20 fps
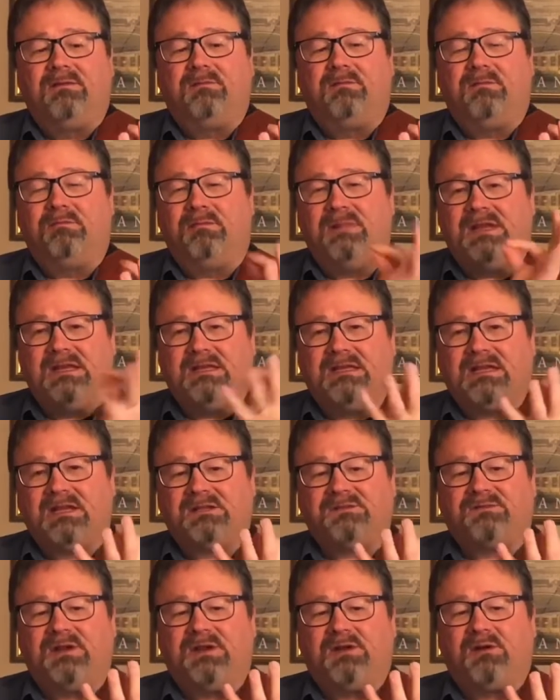index
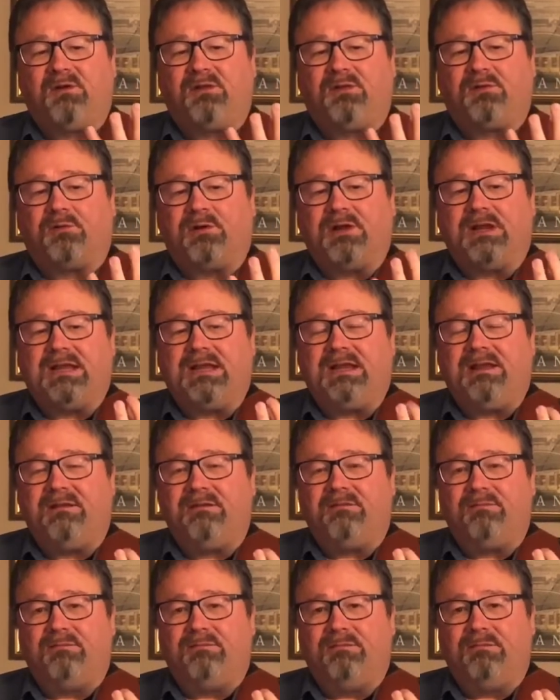finger 3,
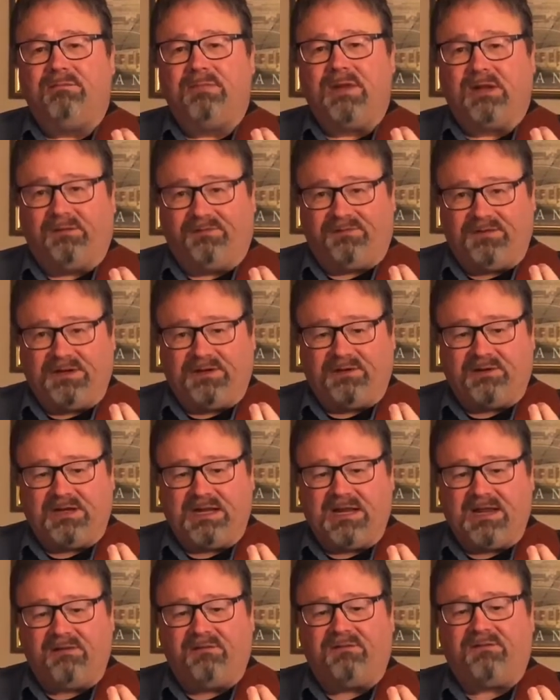middle finger
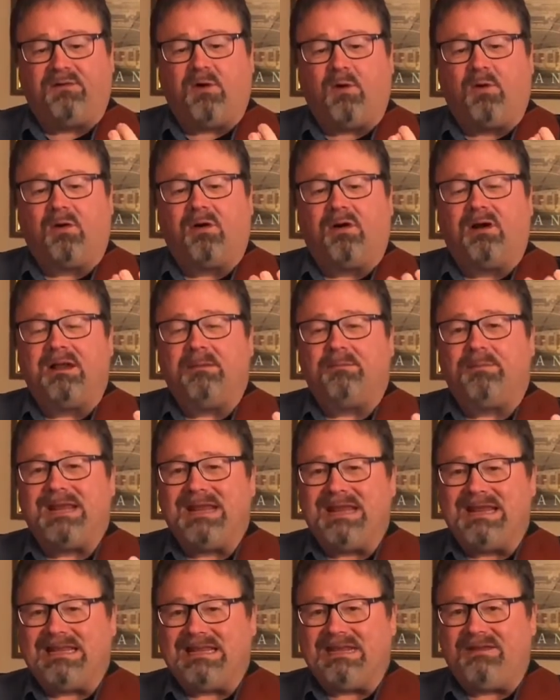again 4,
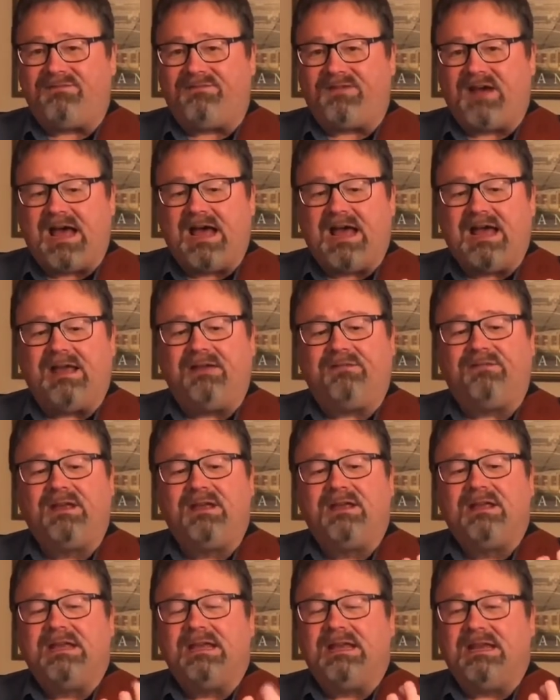pinky 5,
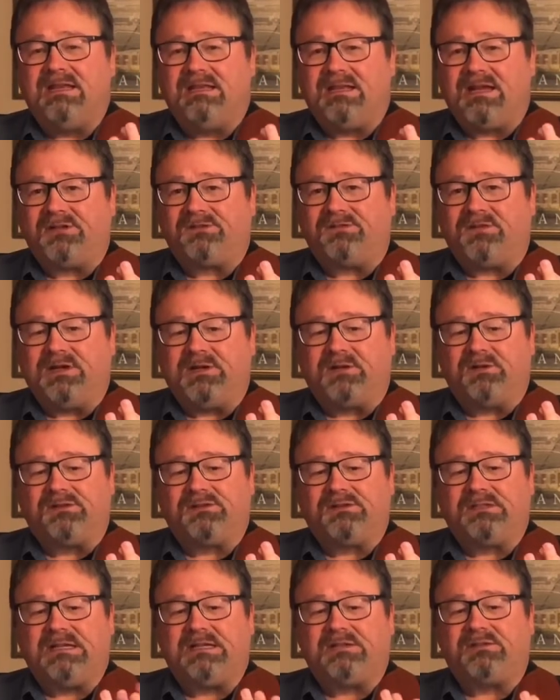index finger
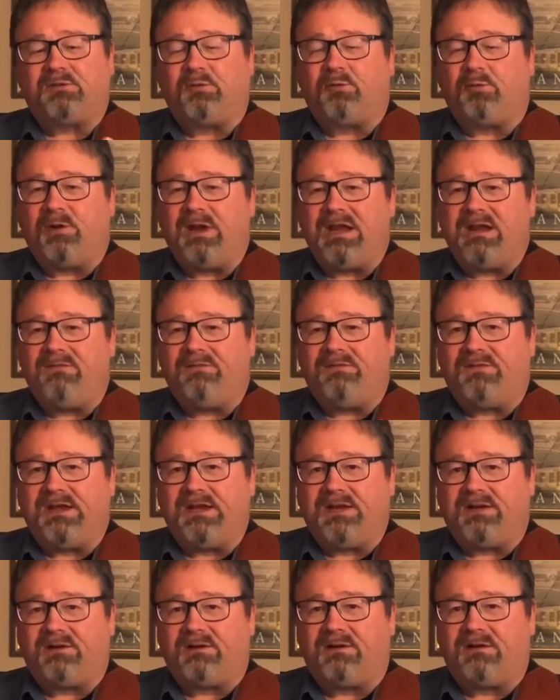6, ring
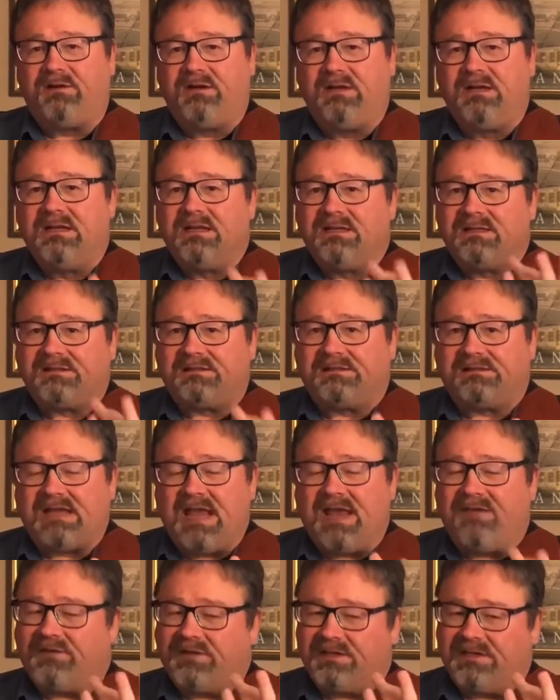finger
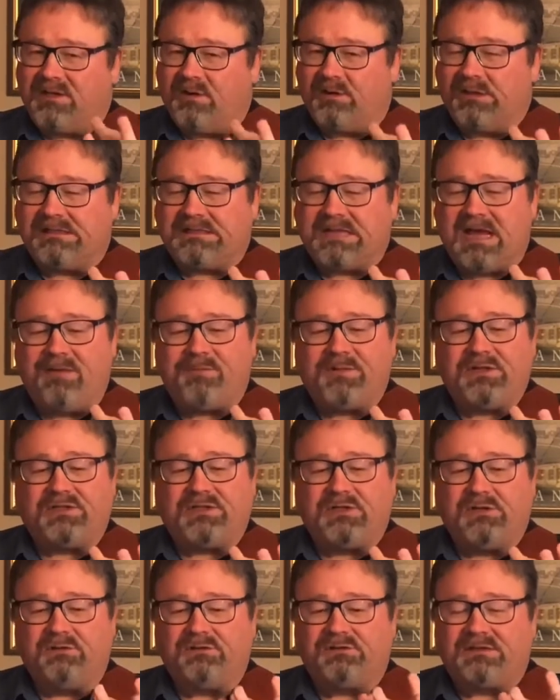7, the only time it's
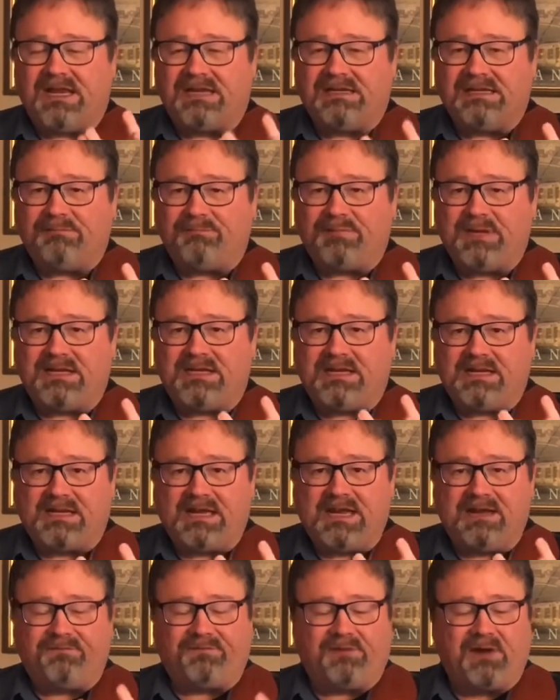used, and then pinky
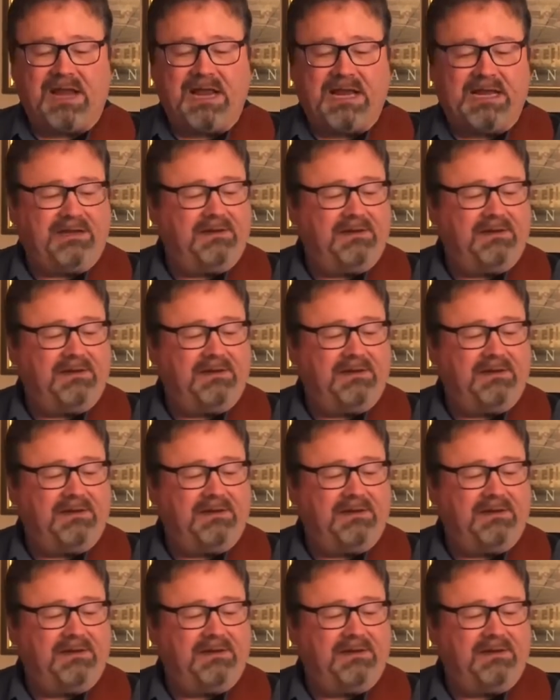again for 8.